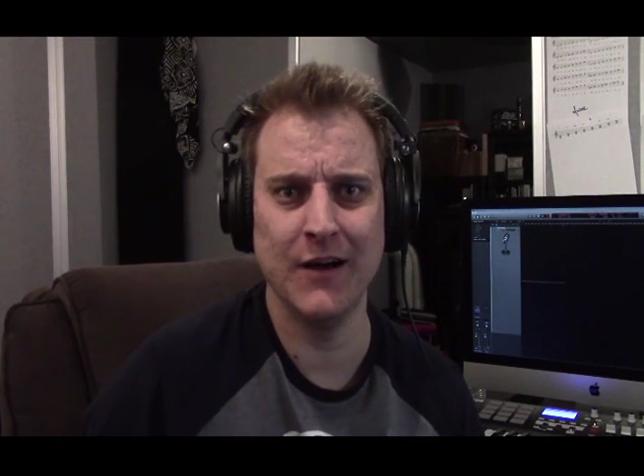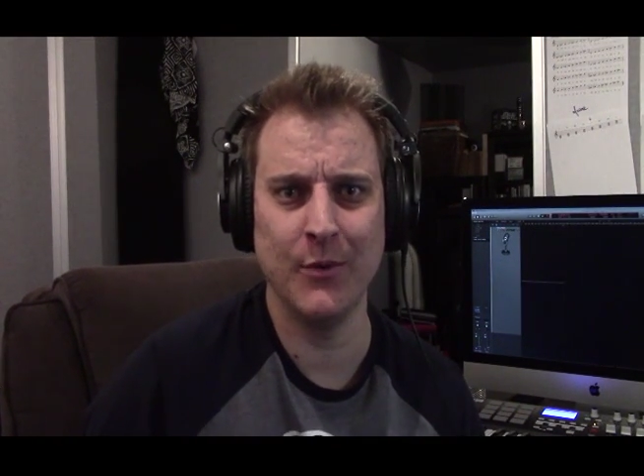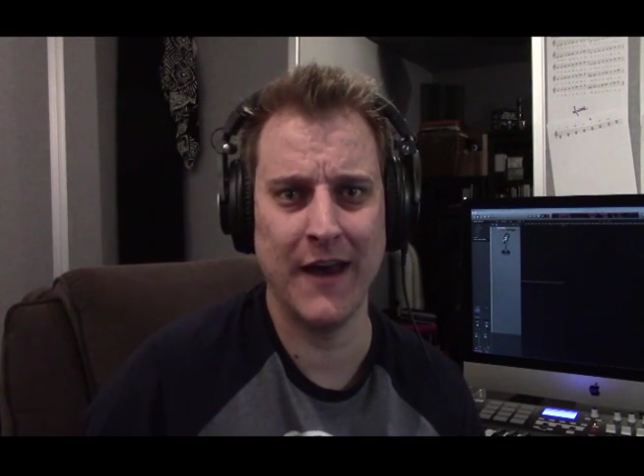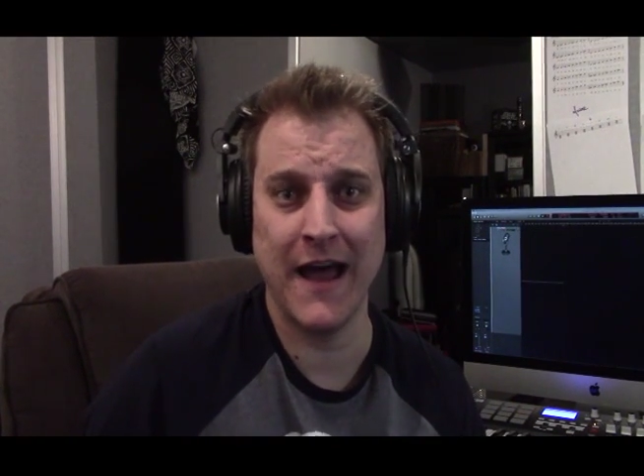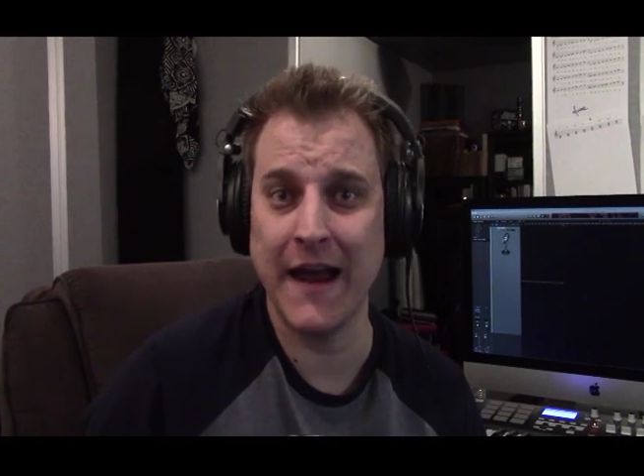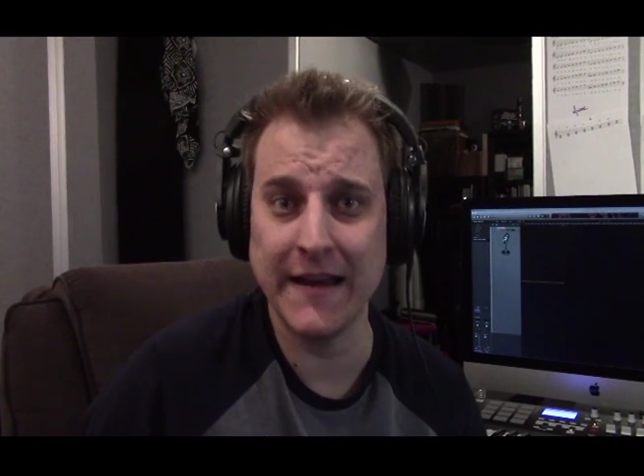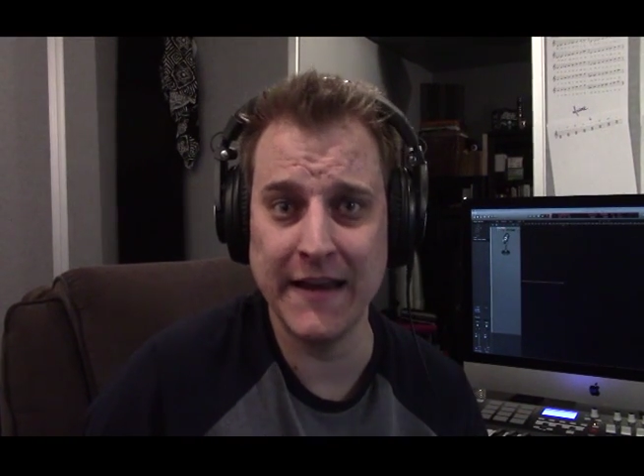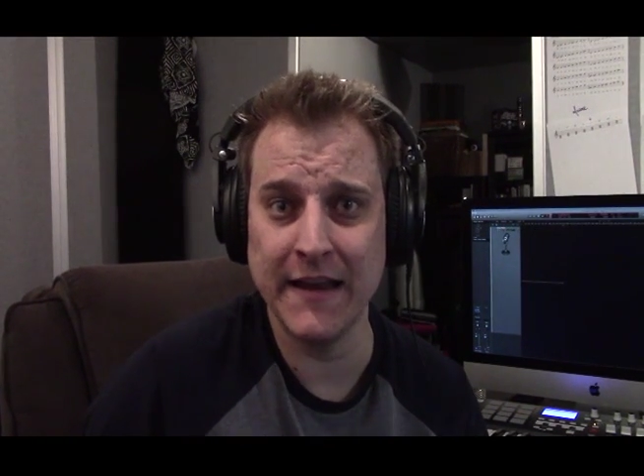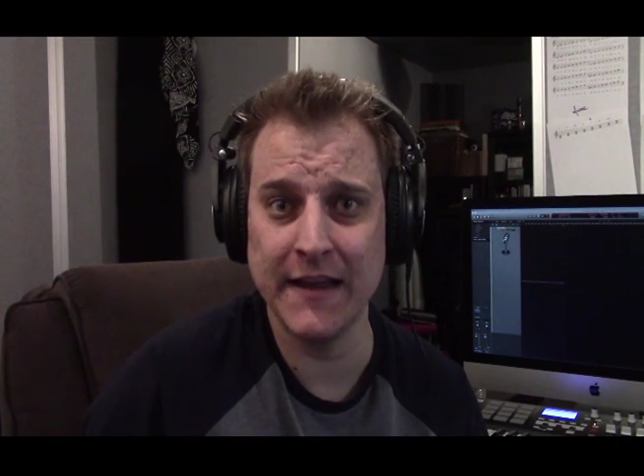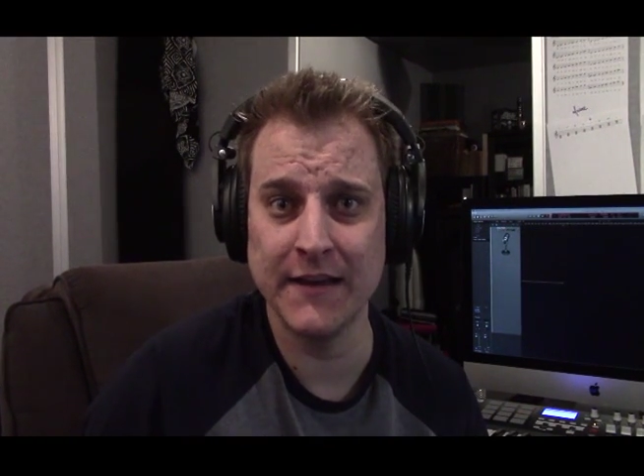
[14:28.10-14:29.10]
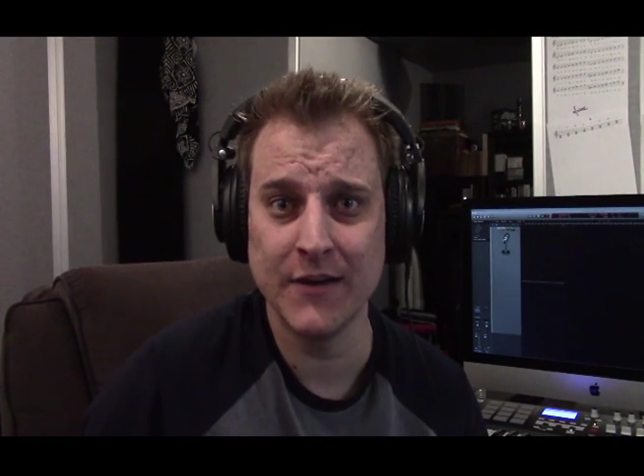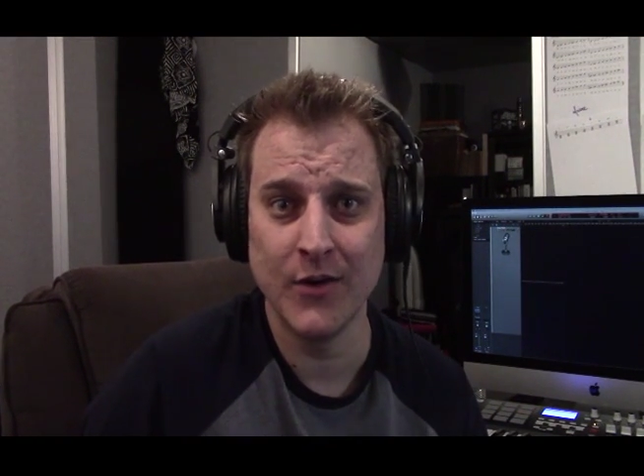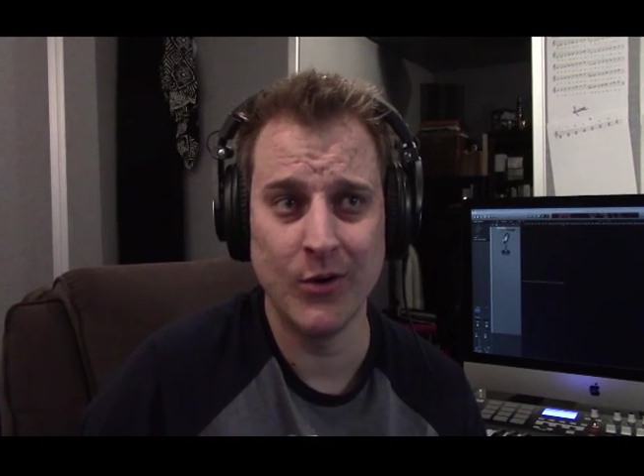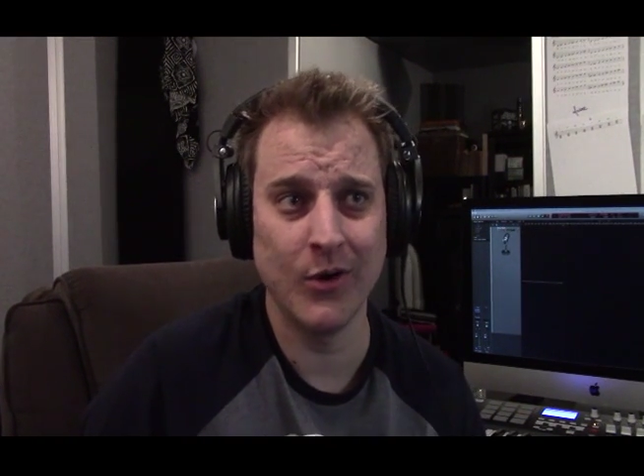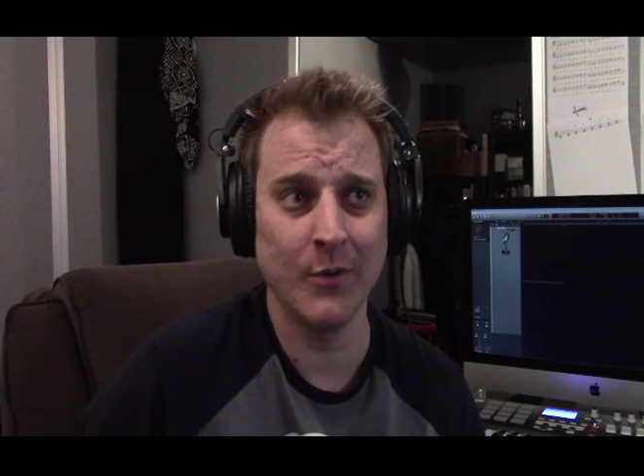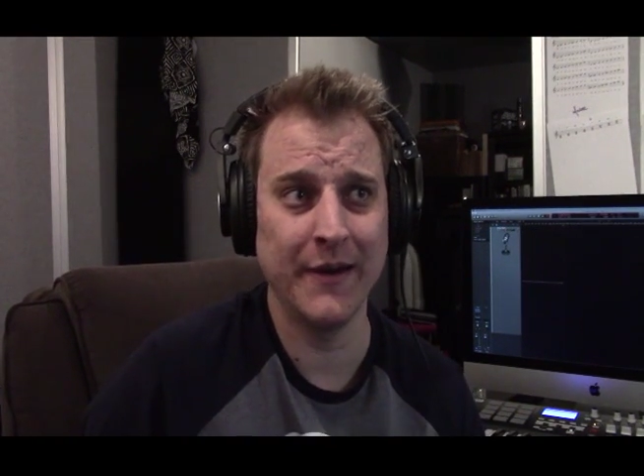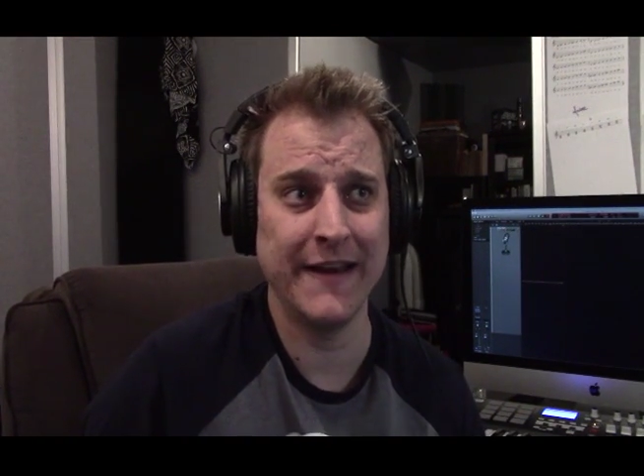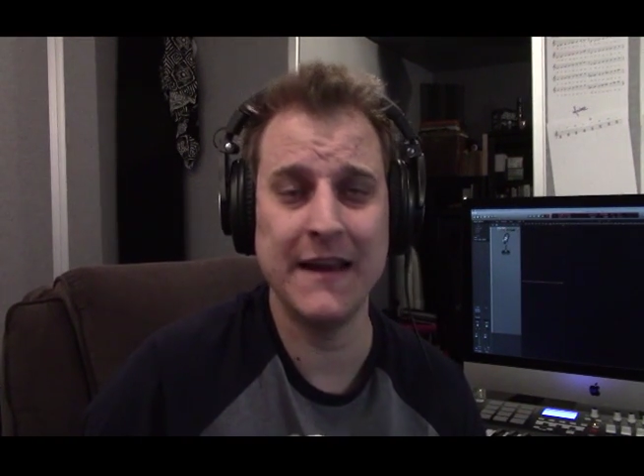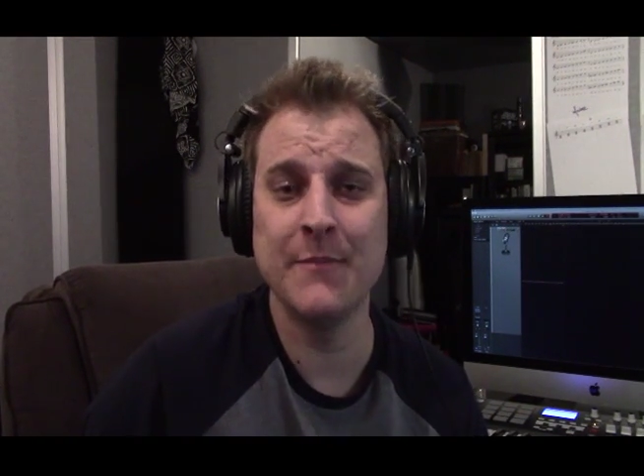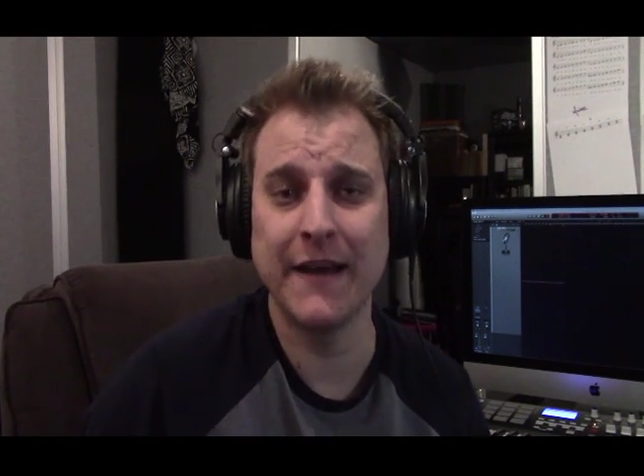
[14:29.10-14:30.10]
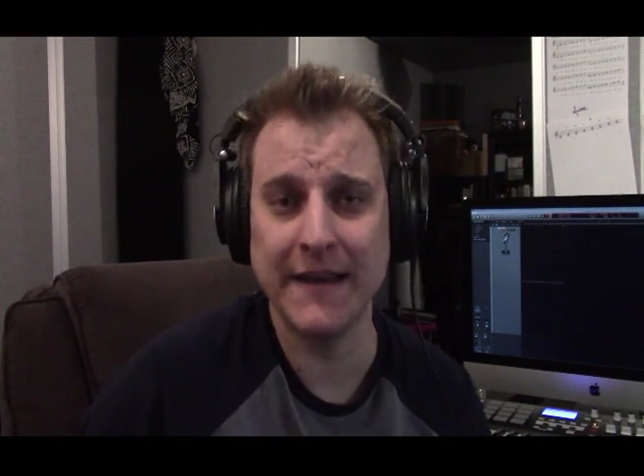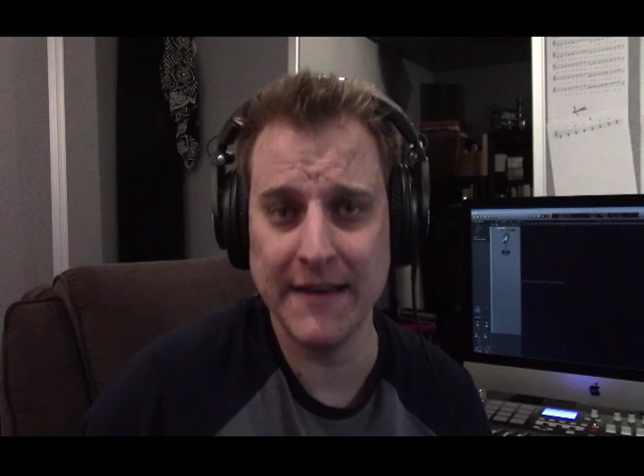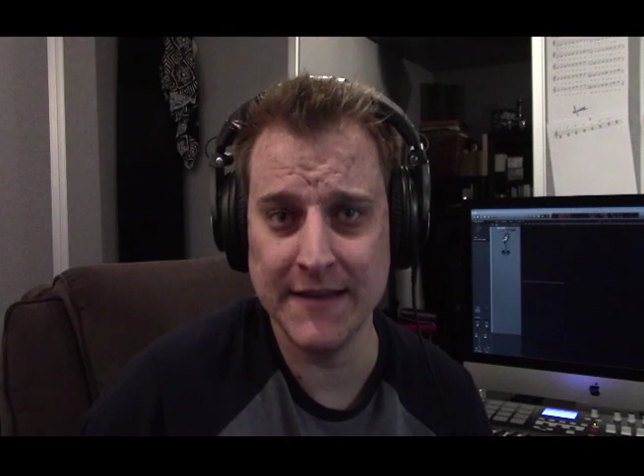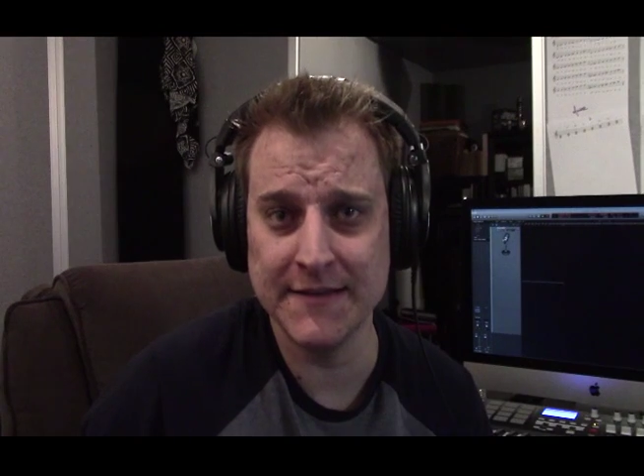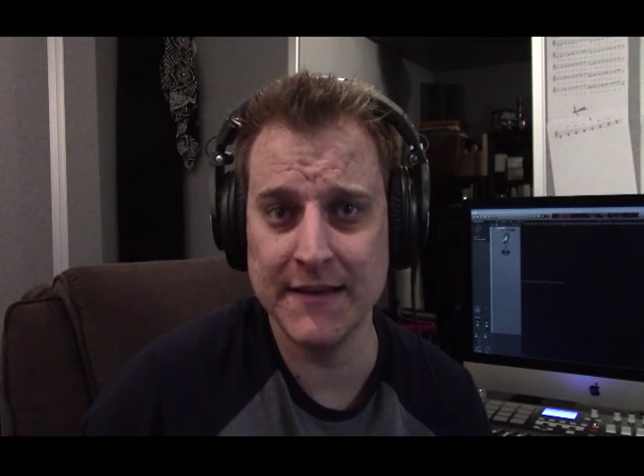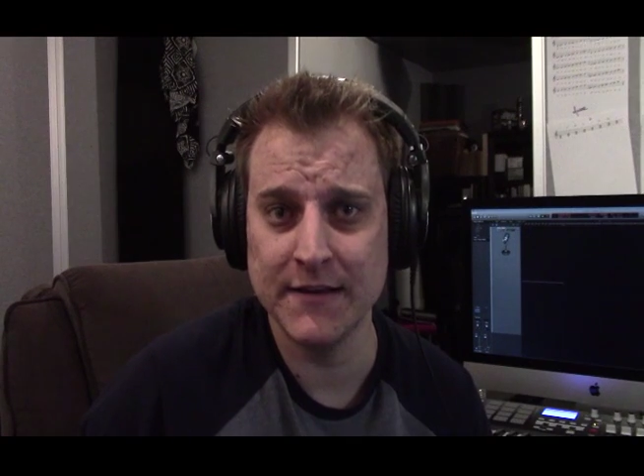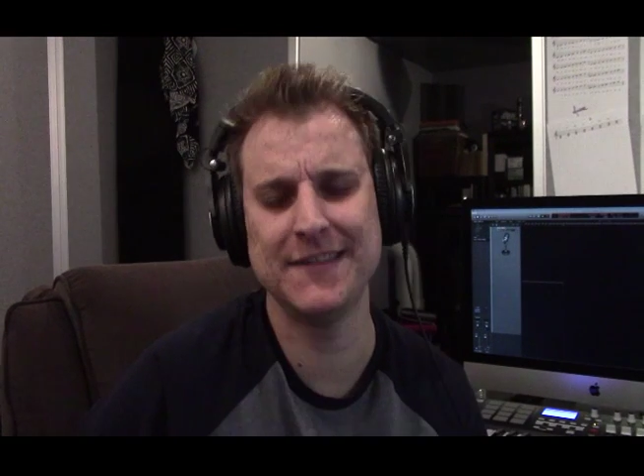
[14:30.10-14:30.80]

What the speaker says: when I need it or when anybody needs it.